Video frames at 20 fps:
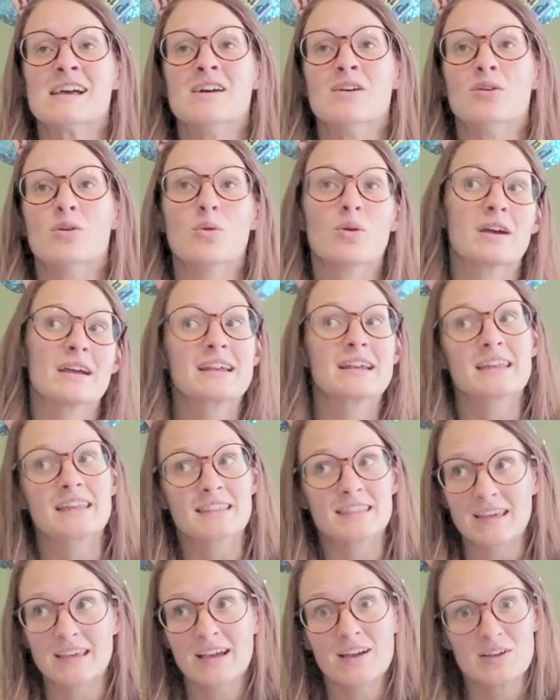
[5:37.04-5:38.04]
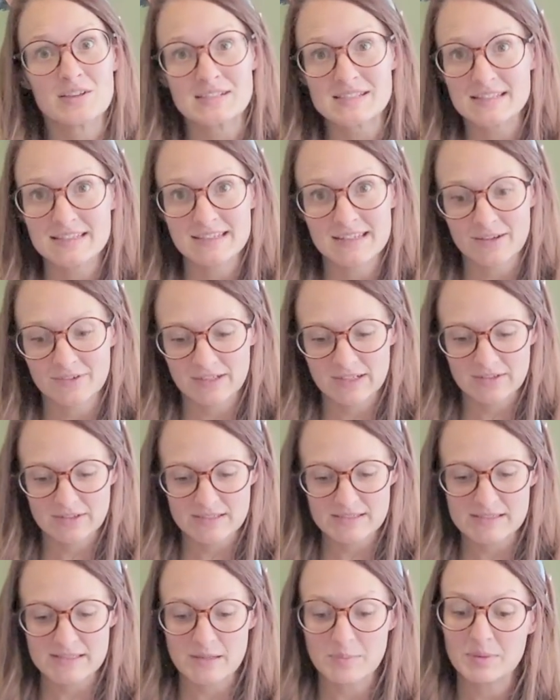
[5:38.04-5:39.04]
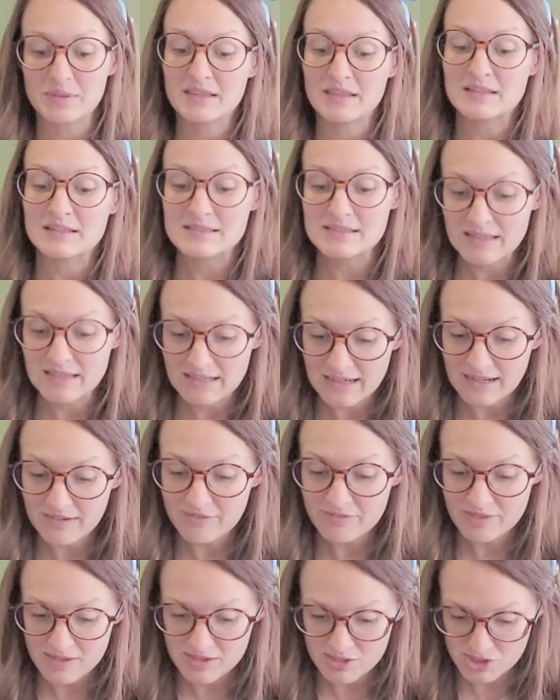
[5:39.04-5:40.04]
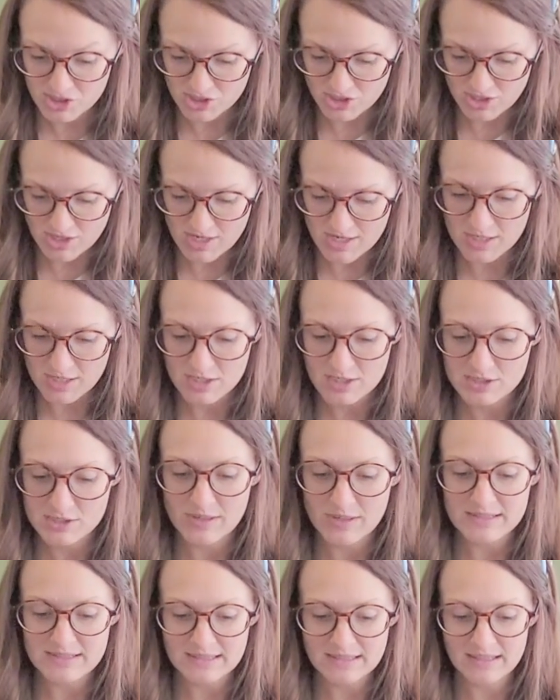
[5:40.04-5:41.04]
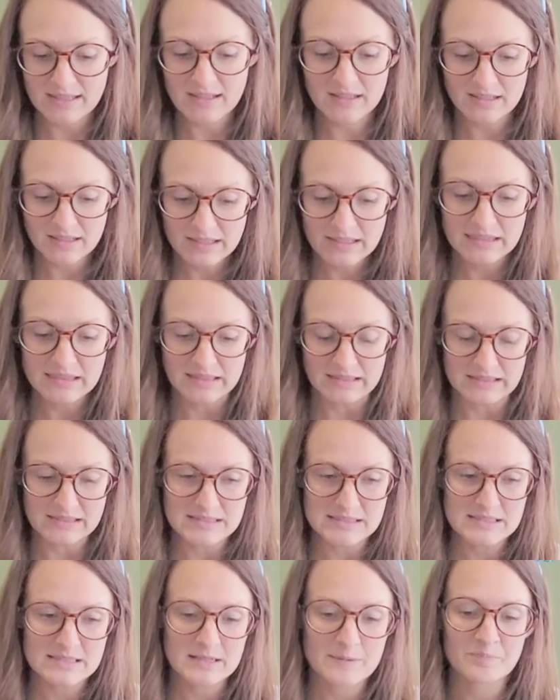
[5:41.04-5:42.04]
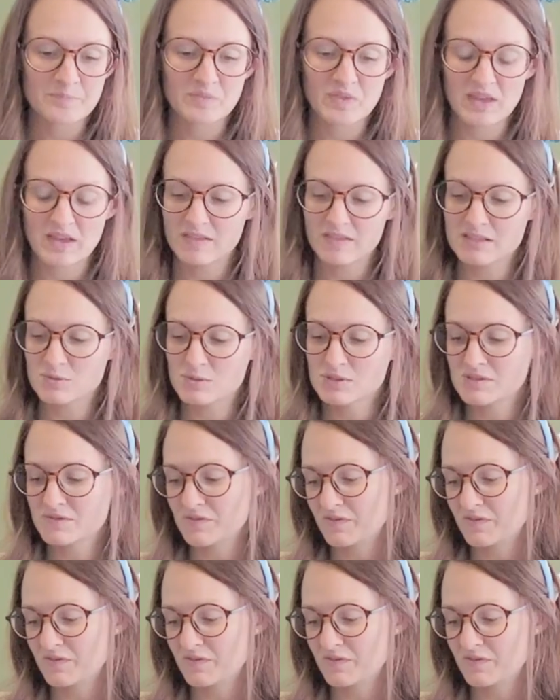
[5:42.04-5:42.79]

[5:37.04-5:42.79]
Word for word: or anything else in downtown Disney, but they did have this shirt. So I did get Clay this, and this was